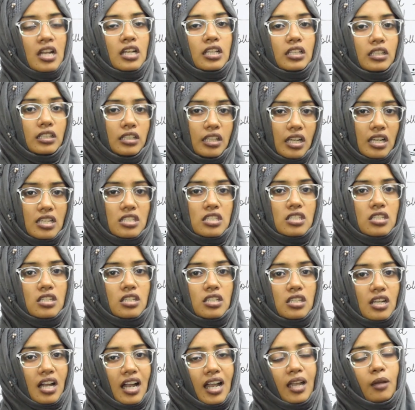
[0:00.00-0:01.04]
This
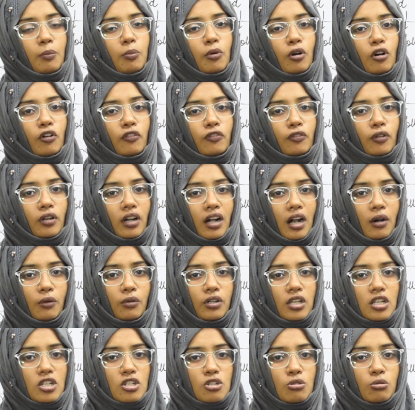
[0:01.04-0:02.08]
type of
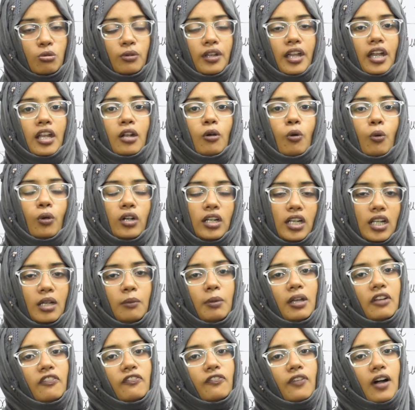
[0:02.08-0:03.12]
ground tissue can only
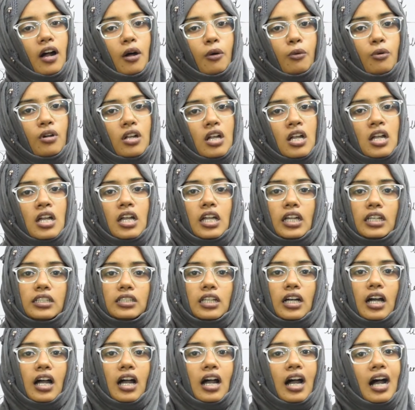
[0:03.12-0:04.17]
be found in
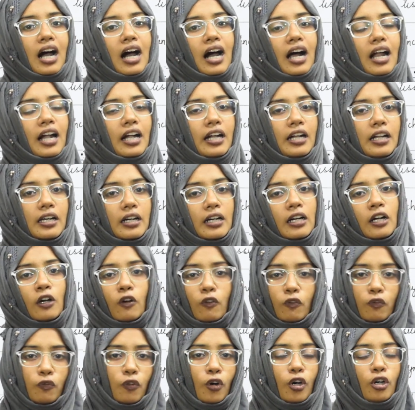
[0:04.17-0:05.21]
the hard
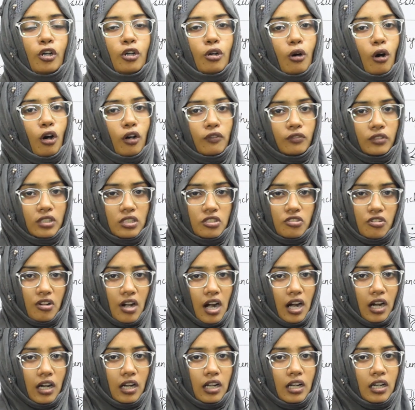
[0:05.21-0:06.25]
wood of the
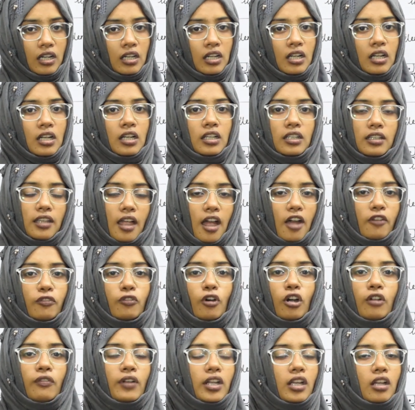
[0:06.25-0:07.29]
trunk.
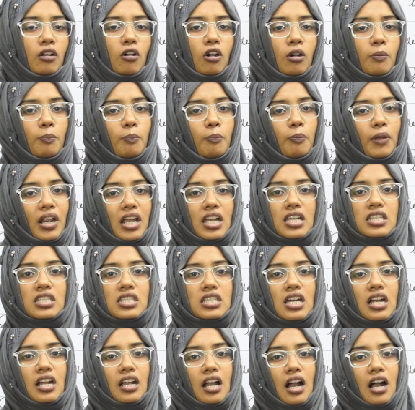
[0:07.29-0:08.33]
Therefore, we cannot press
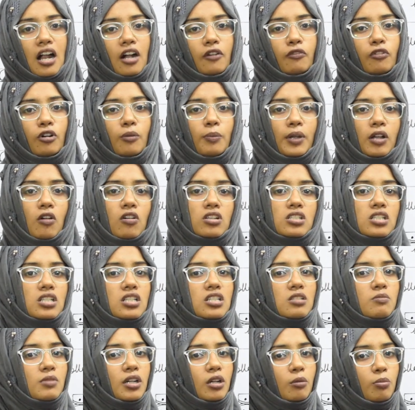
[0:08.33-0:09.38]
that hardwood because it
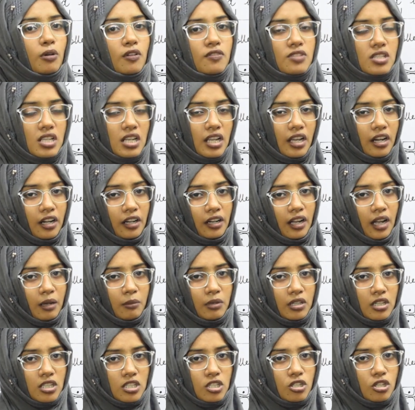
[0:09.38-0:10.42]
is made up of
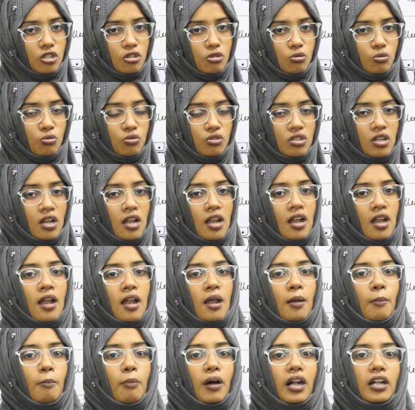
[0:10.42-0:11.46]
sclerenchymatous tissues
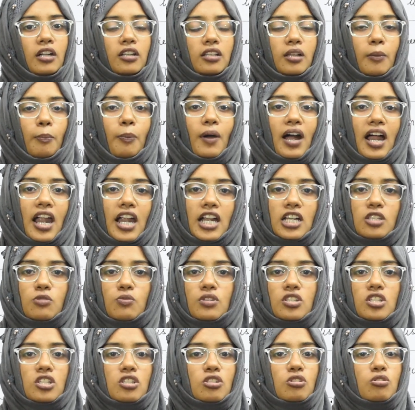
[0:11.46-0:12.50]
but the parts
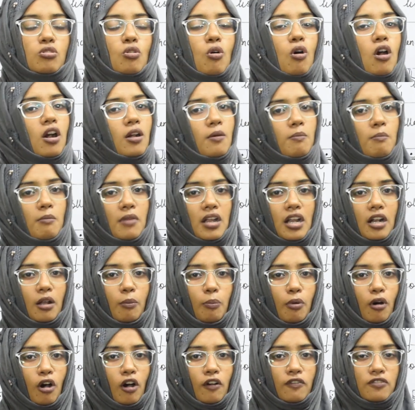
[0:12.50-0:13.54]
which is not made
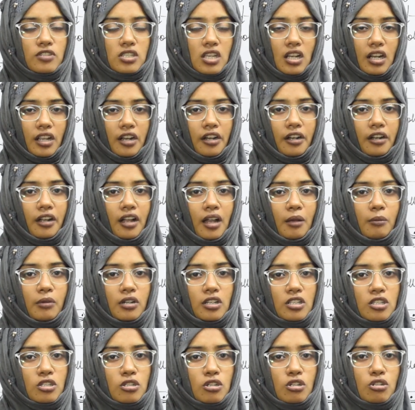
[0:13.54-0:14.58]
up of
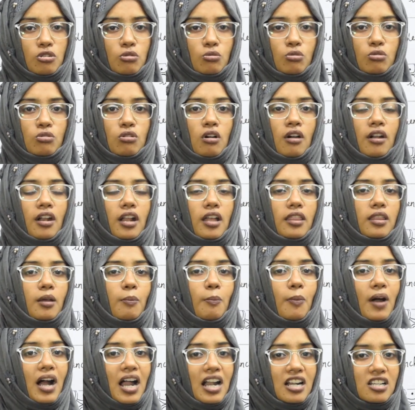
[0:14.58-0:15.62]
sclerenchymatous tissues or the
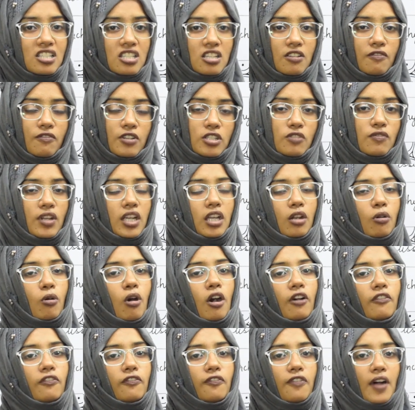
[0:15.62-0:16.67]
parts in which we
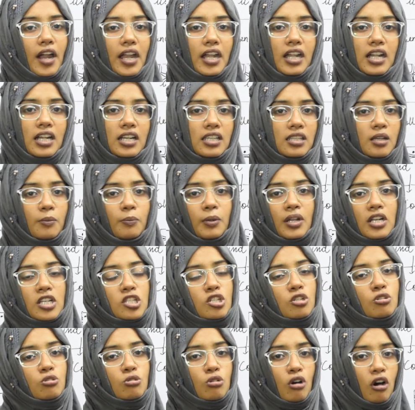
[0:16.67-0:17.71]
cannot find the
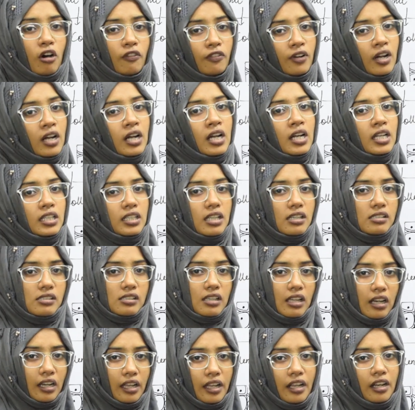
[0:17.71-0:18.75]
presence of the
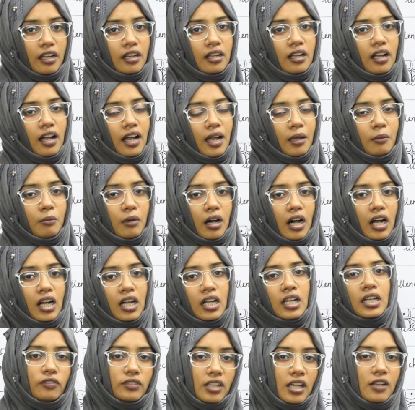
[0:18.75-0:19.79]
sclerenchyma
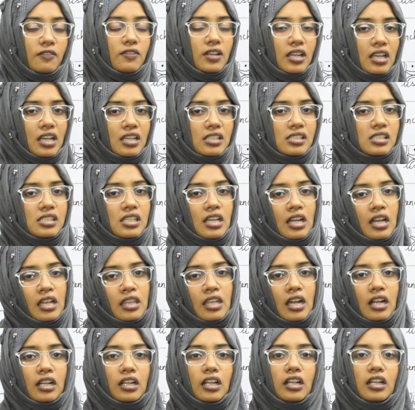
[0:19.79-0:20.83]
then we can say
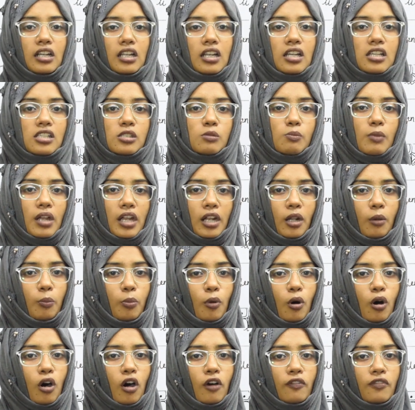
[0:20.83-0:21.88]
that it is made up
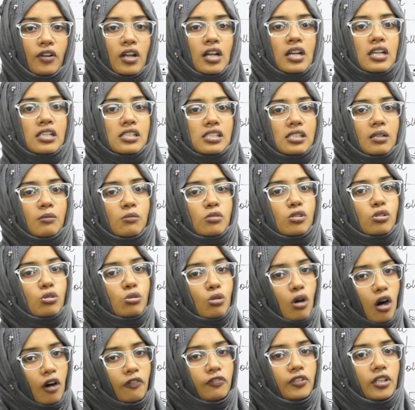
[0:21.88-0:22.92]
of some
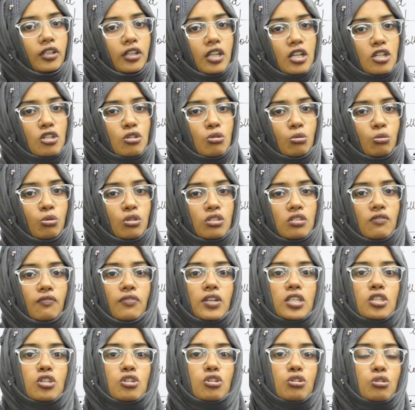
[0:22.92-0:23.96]
soft tissues
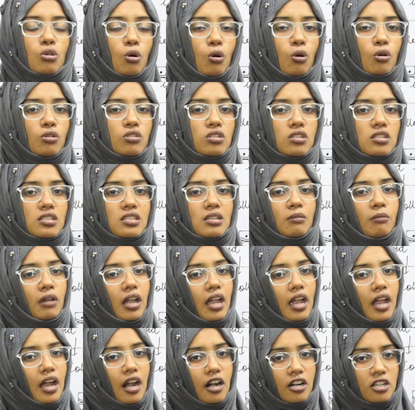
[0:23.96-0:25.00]
which shows some
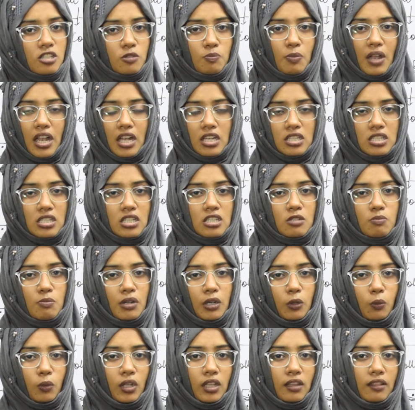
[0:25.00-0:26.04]
air spaces
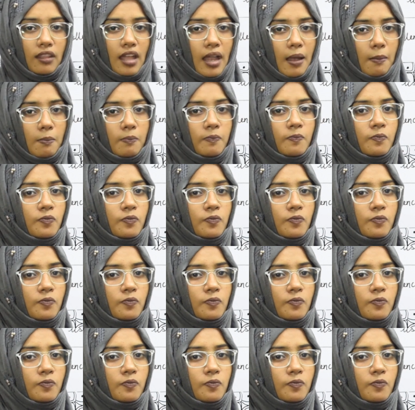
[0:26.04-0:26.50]
between them.